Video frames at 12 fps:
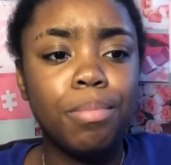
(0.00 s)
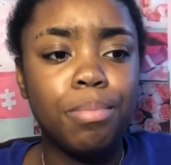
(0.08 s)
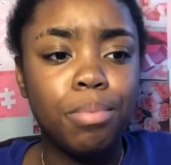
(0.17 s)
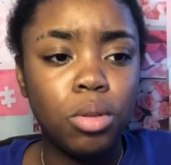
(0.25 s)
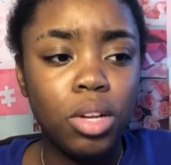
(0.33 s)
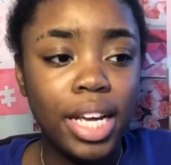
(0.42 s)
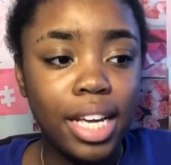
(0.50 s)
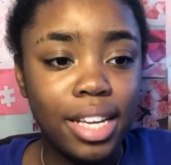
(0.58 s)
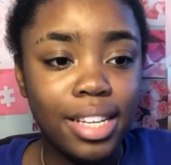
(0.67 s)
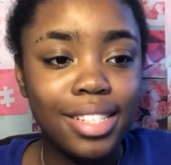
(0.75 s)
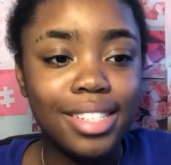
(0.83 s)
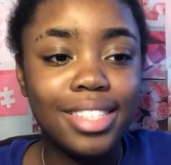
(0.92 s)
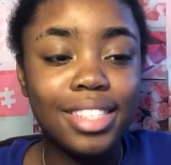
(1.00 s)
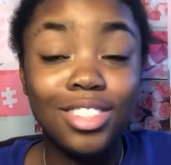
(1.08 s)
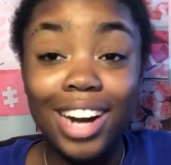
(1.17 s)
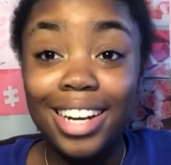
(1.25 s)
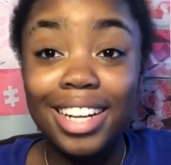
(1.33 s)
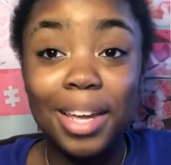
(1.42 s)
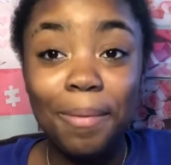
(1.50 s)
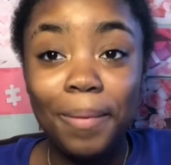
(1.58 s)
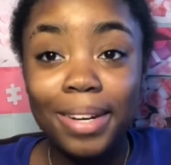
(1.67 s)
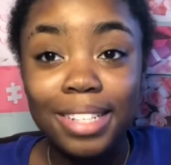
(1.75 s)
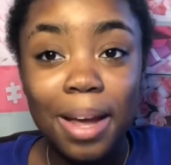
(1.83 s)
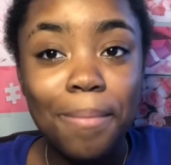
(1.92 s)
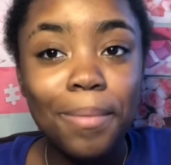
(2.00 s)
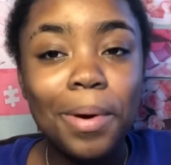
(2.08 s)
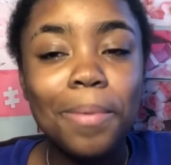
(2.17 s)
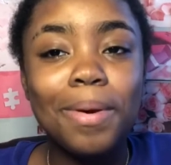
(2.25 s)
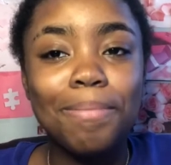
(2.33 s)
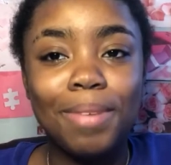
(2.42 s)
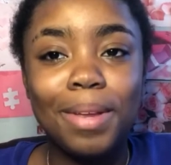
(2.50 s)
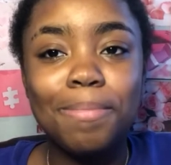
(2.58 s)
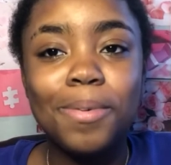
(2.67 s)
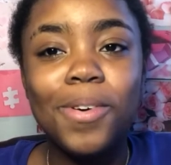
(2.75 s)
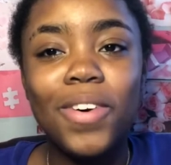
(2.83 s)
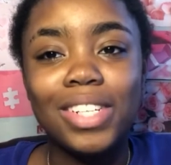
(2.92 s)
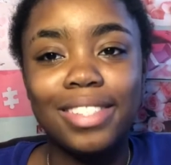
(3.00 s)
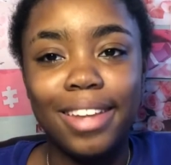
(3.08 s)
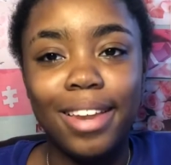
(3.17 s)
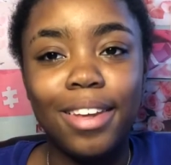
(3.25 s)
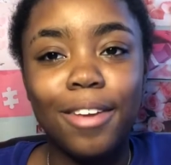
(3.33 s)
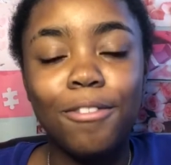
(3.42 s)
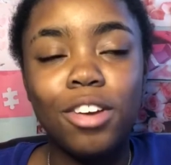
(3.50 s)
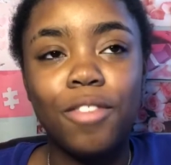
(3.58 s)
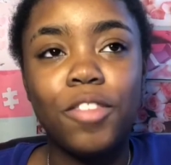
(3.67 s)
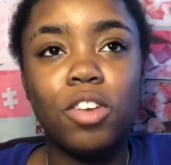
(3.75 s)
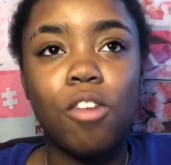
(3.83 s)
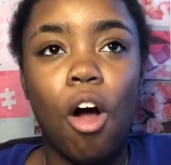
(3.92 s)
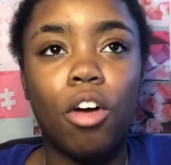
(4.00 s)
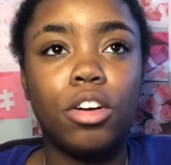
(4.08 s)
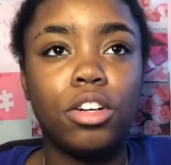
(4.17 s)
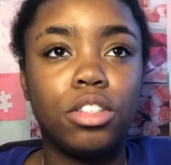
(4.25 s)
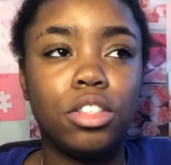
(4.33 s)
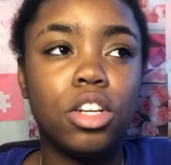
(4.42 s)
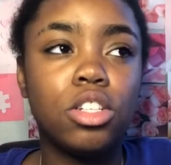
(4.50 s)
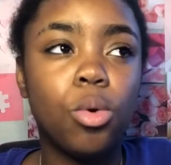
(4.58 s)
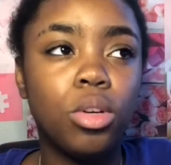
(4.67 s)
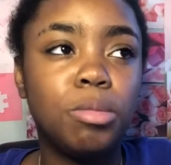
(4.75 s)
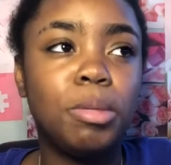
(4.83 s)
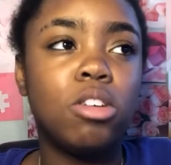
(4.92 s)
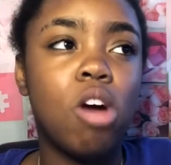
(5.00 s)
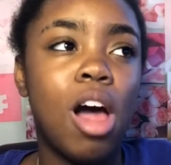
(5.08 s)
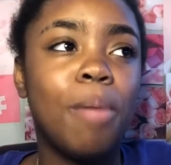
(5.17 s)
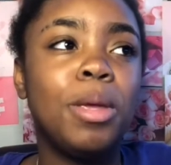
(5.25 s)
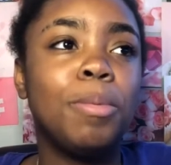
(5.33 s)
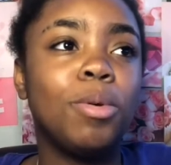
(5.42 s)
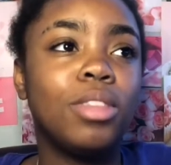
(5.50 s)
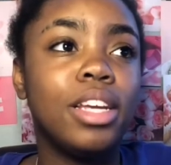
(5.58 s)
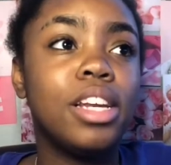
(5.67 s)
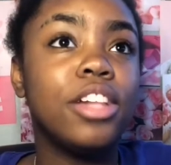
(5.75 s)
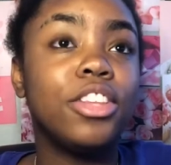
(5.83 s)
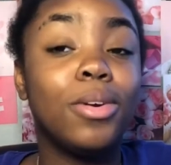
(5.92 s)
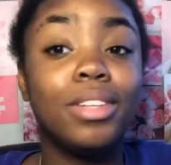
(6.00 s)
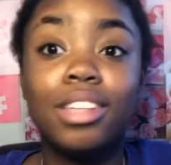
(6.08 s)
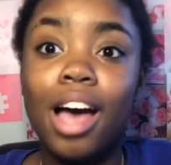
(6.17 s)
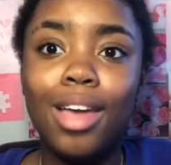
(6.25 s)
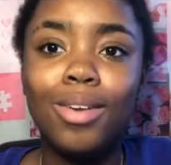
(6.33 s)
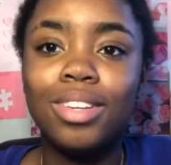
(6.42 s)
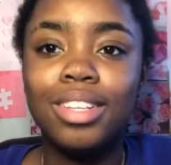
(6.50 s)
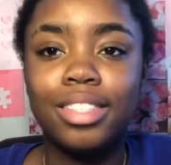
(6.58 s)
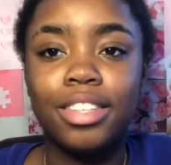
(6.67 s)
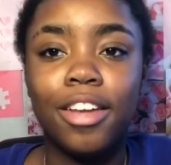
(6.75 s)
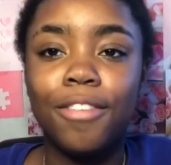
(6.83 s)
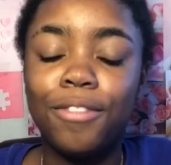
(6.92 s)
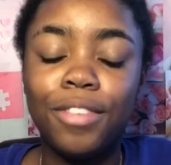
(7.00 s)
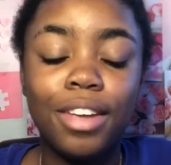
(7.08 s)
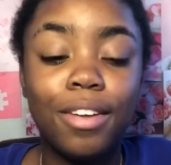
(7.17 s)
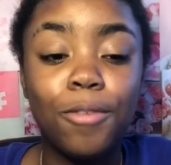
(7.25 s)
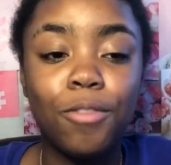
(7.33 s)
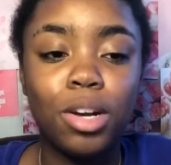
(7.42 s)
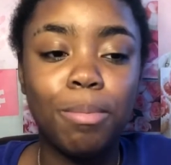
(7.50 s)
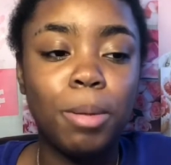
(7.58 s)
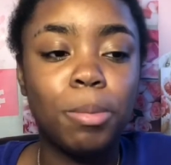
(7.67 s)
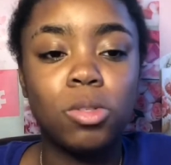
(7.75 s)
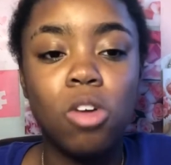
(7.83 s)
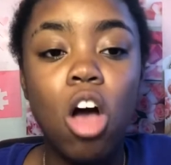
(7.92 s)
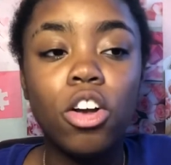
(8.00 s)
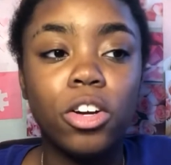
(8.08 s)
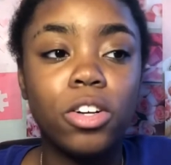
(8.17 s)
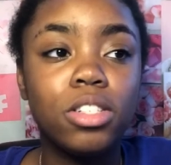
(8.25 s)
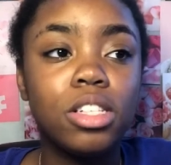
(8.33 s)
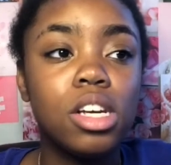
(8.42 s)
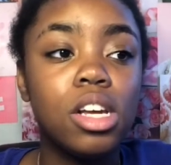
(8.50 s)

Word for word: Please try to keep your temper when people are standing in front of your lockers. There's going to be a lot of people thinking that they're entitled to stand in front of people's lockers.